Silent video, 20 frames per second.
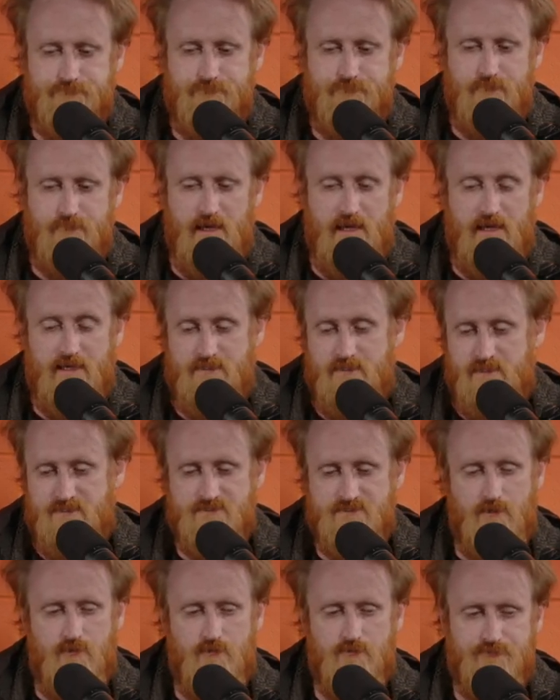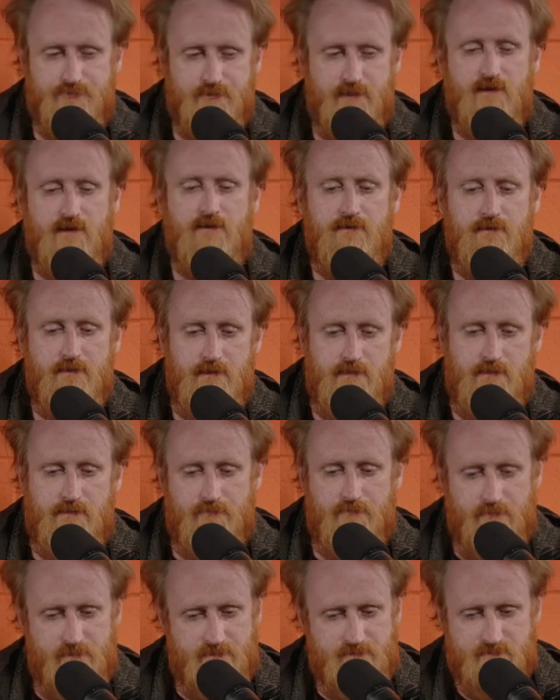and it's all done
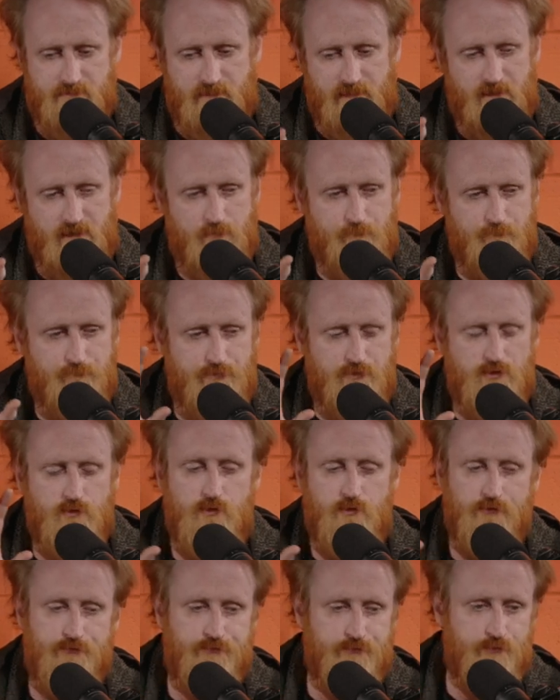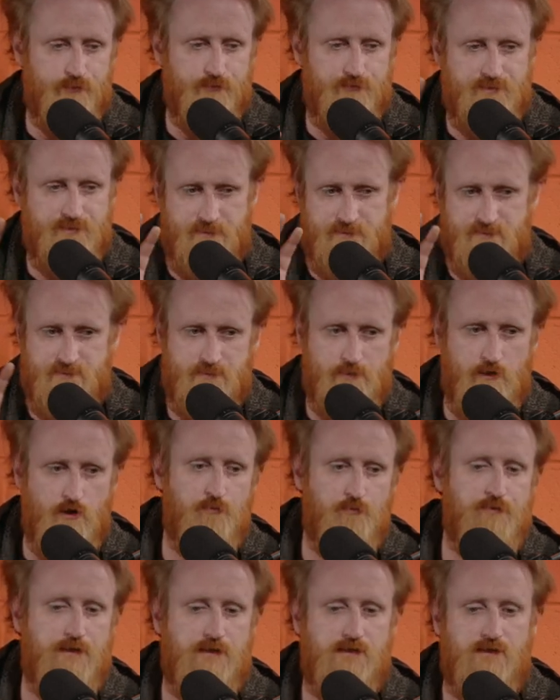in this like beautiful
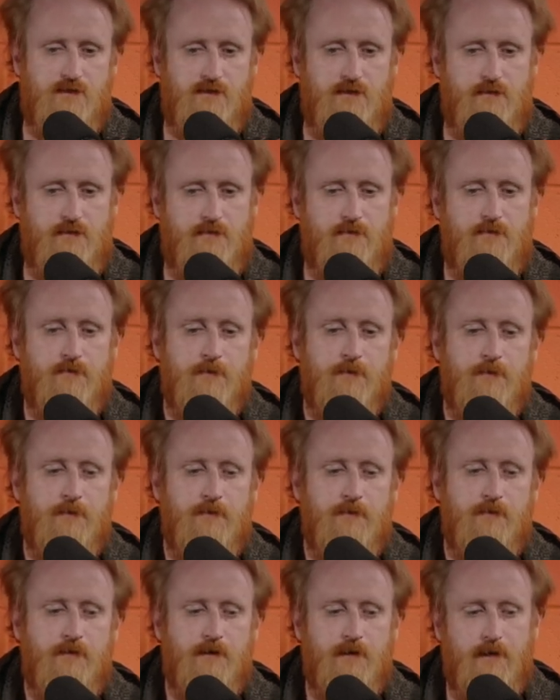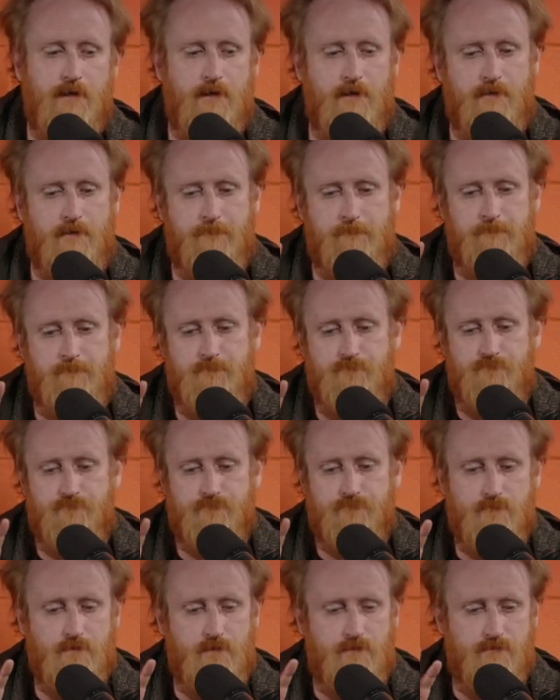dystopian, um,
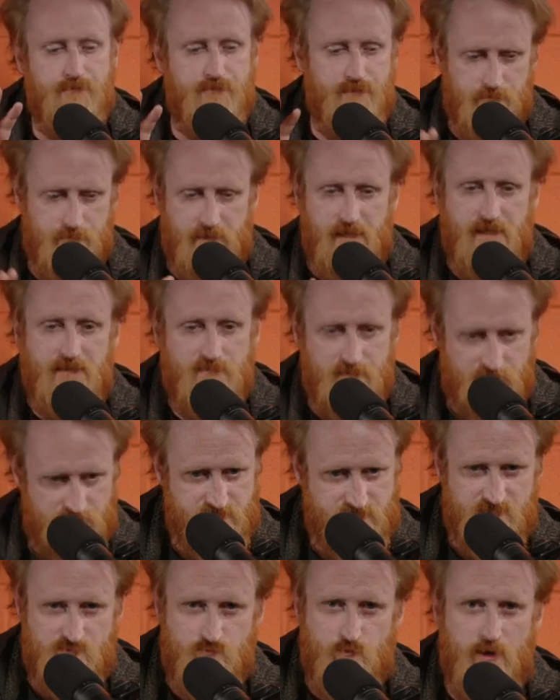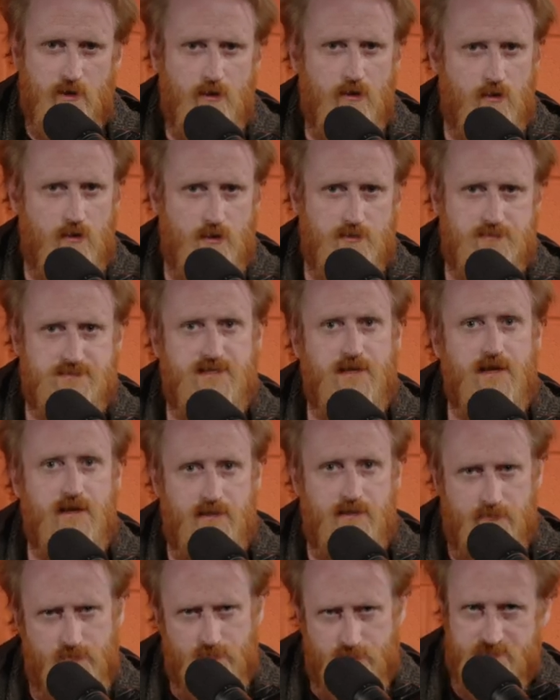uh, like this is where art's
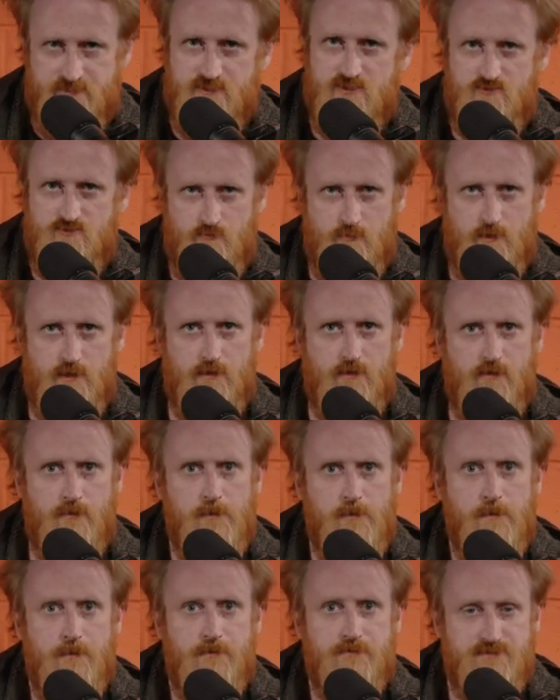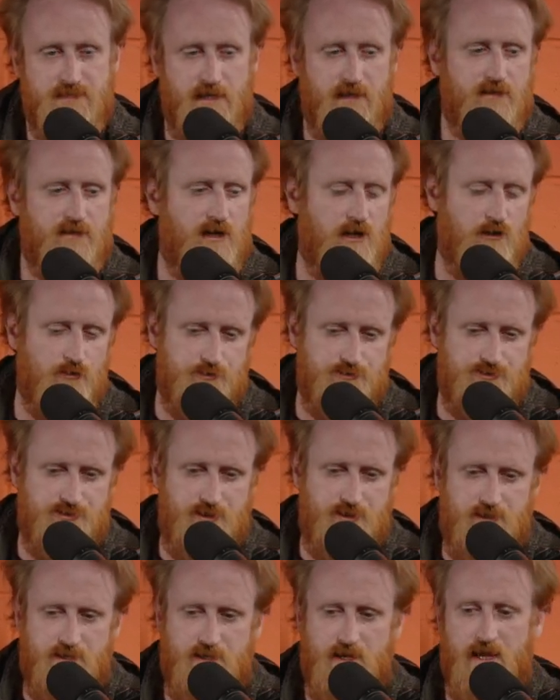headed, this is where
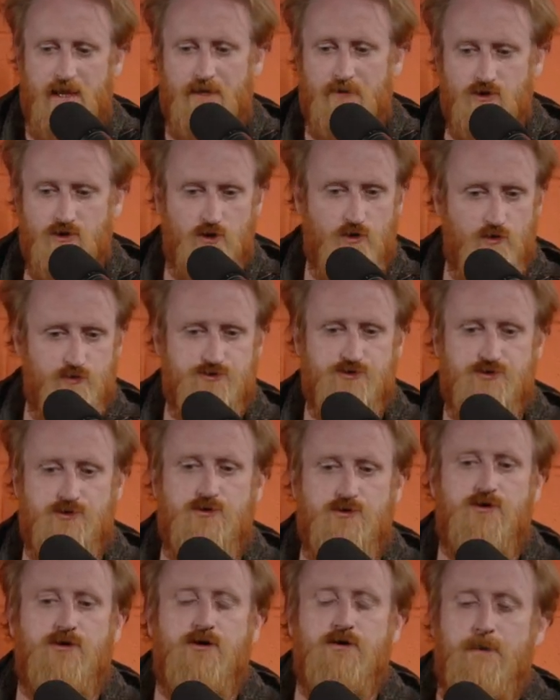technology and culture